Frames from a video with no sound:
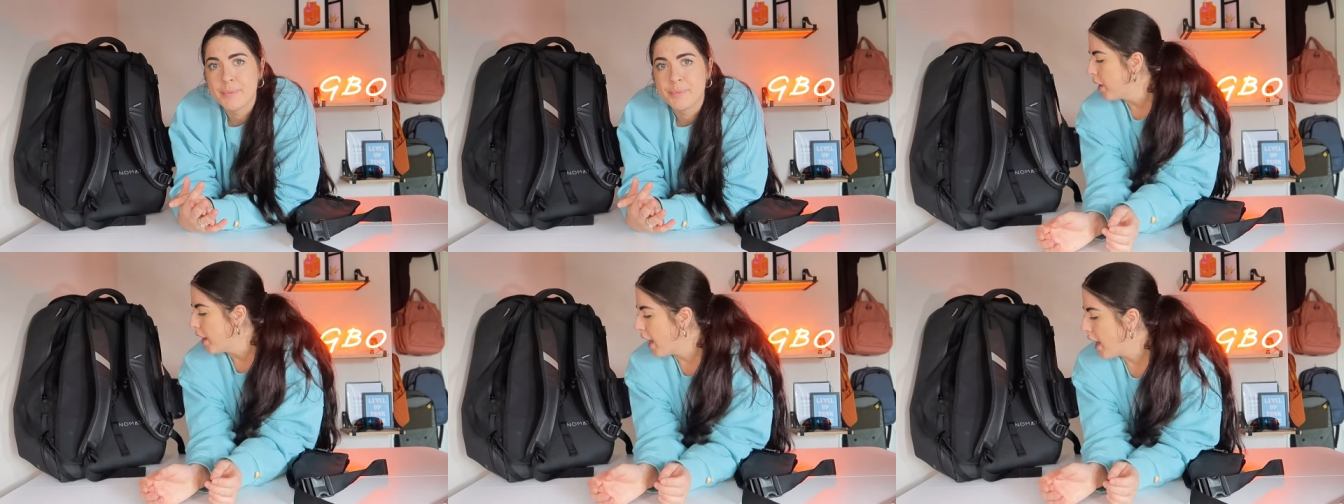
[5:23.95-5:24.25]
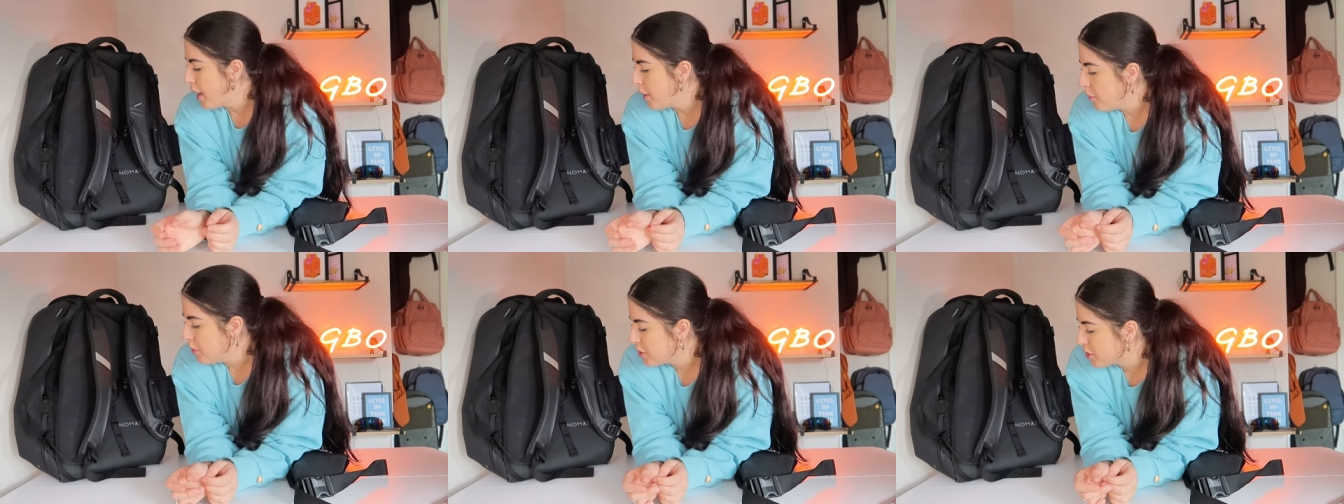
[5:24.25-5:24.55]
When
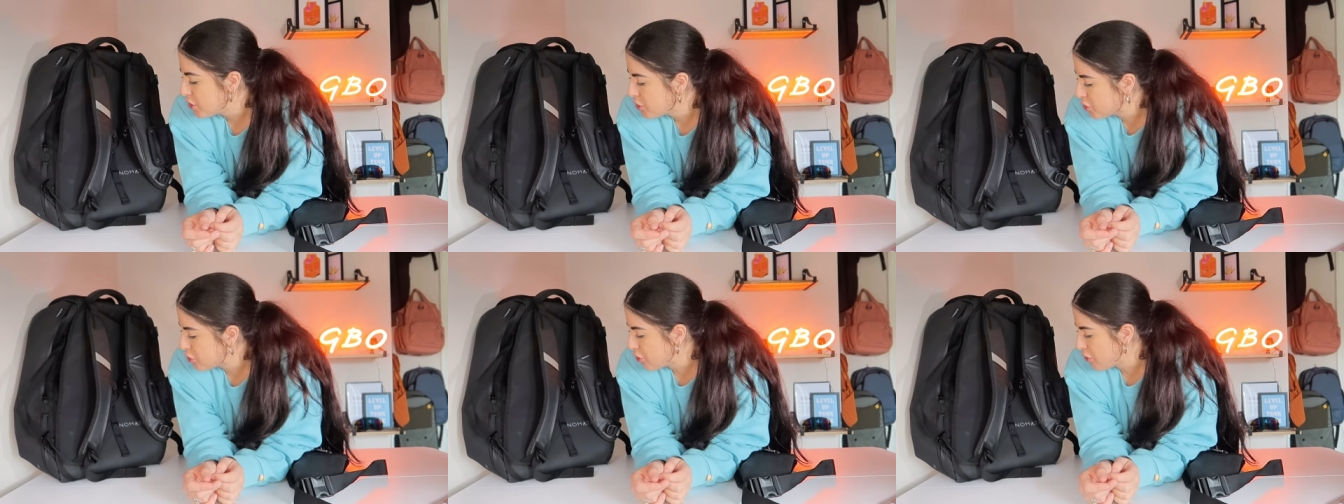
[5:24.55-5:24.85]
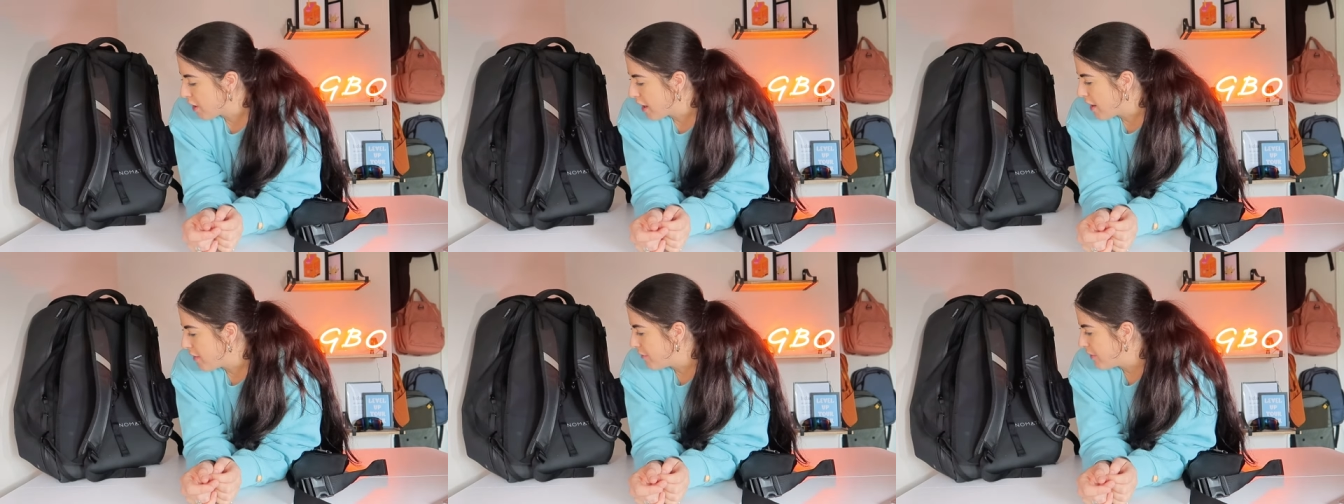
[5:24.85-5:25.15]
I was
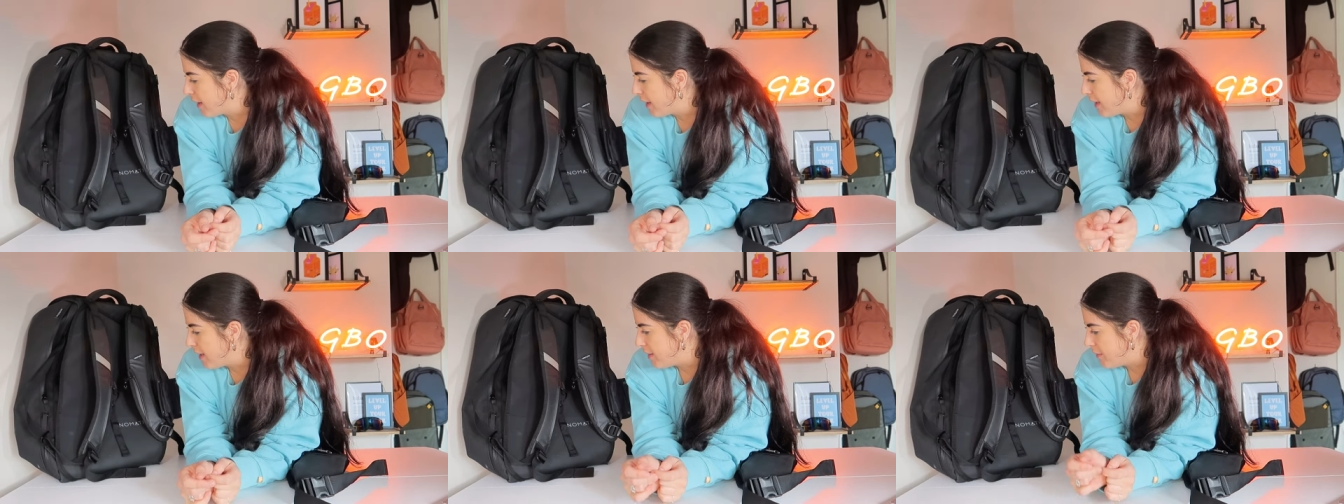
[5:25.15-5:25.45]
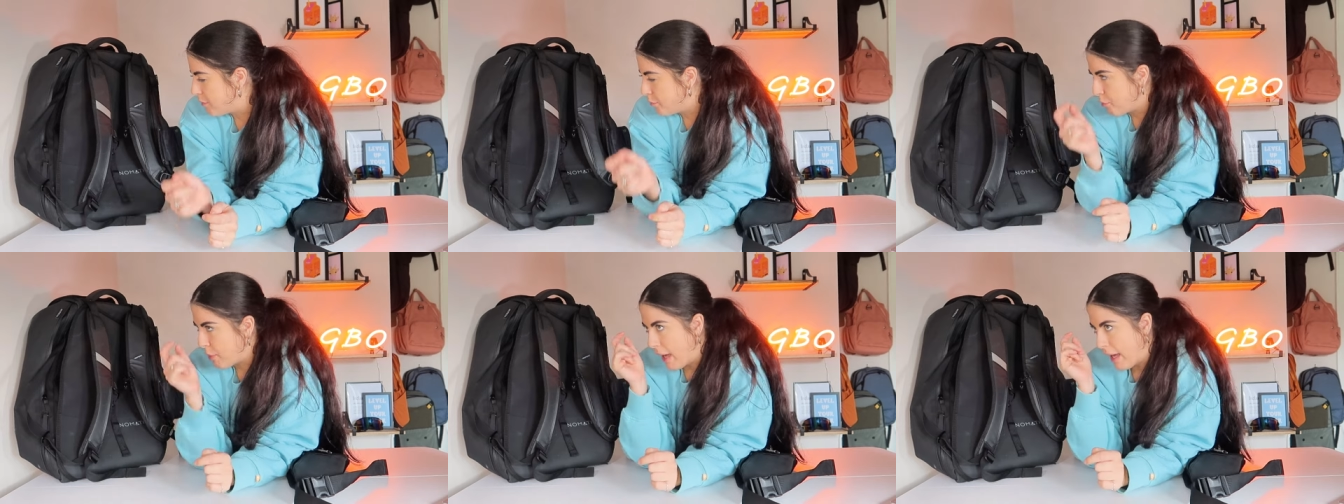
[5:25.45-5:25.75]

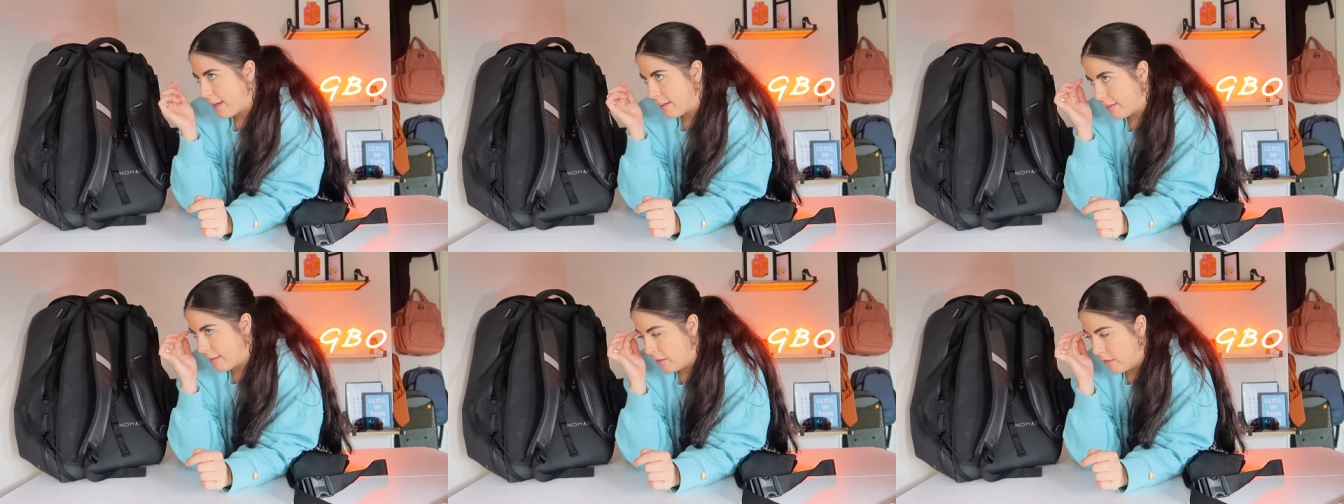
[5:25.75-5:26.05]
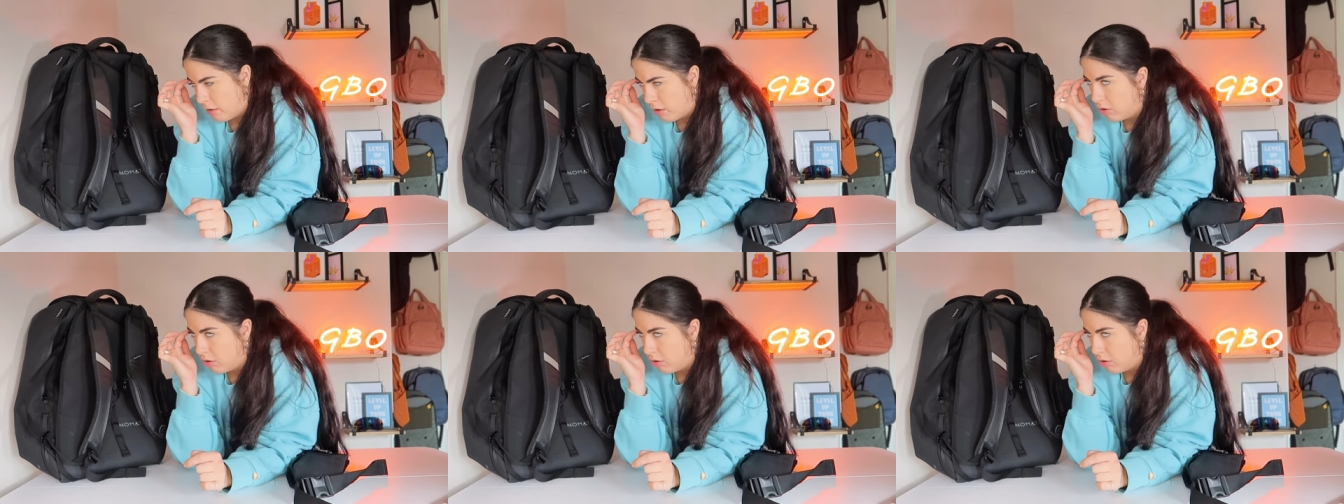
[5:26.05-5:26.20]
traveling back in